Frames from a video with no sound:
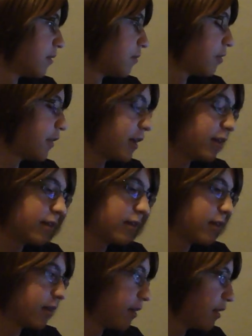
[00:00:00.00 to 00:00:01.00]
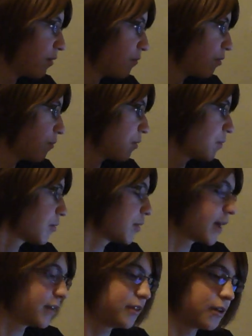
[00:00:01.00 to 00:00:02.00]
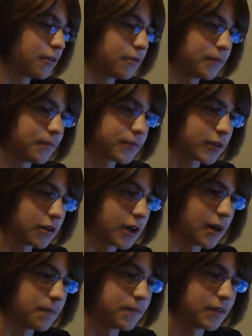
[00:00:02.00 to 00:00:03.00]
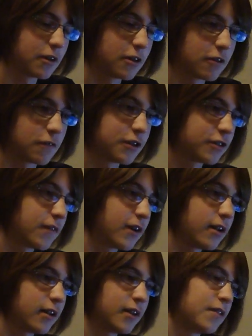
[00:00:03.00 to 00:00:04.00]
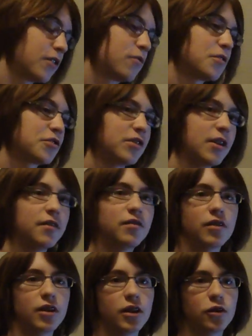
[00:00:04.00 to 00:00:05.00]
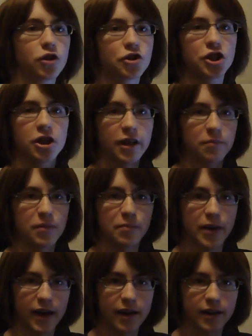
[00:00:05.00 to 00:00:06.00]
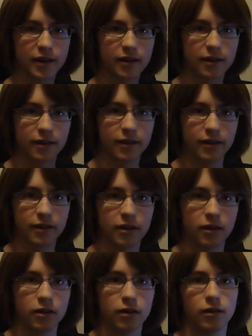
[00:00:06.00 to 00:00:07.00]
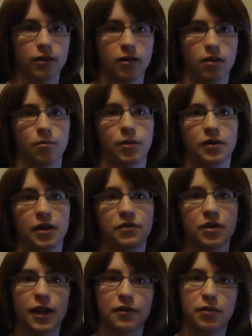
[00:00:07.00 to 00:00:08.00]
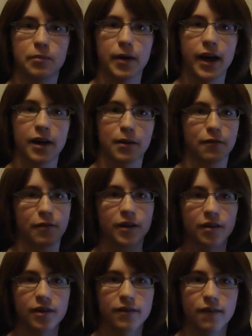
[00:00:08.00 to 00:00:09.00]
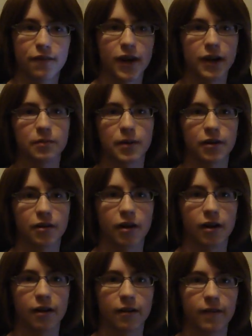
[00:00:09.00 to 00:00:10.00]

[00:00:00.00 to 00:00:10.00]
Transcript: Well then, what, what, what would I do? Okay. First of all, the question is, does she like me back? Because if she likes me back, a friend doesn't give a fuck about her,